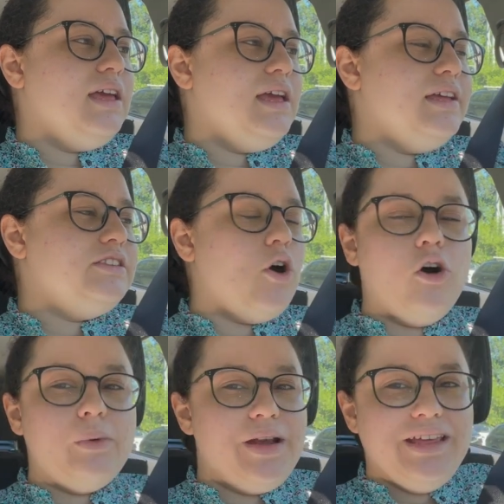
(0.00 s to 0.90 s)
it's
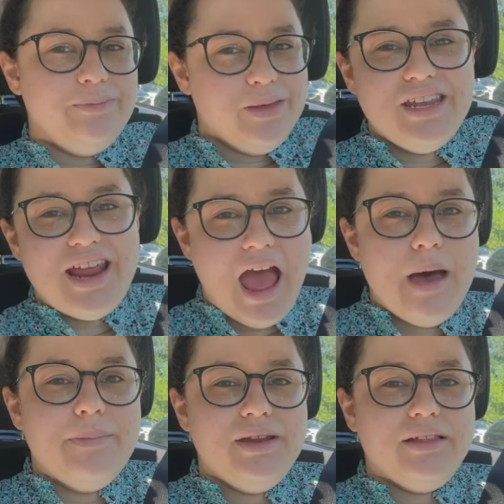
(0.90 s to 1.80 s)
already been
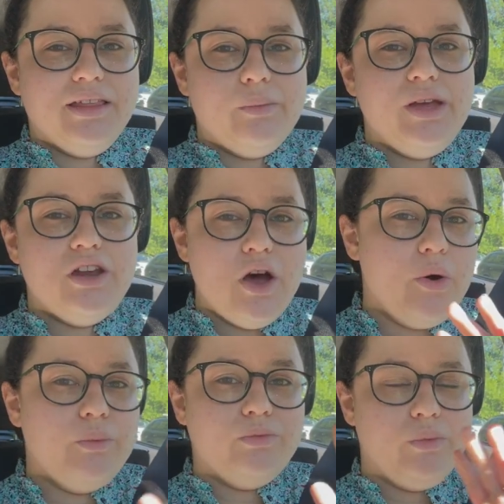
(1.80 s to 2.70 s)
happening. Like, we
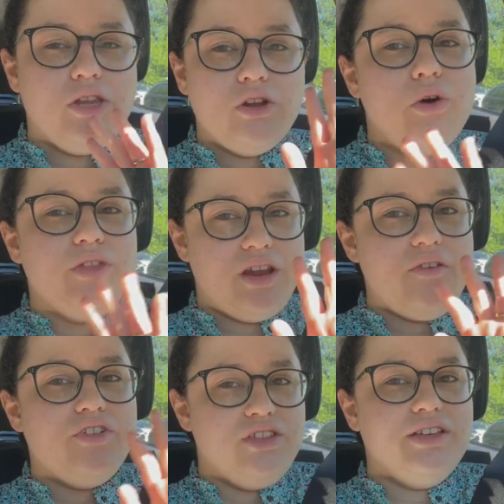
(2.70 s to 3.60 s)
know that
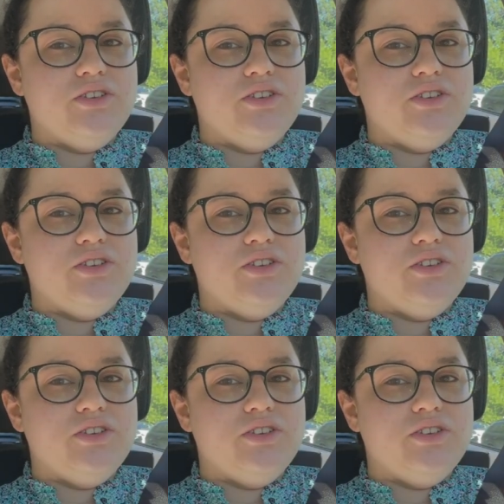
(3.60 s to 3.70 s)
everything's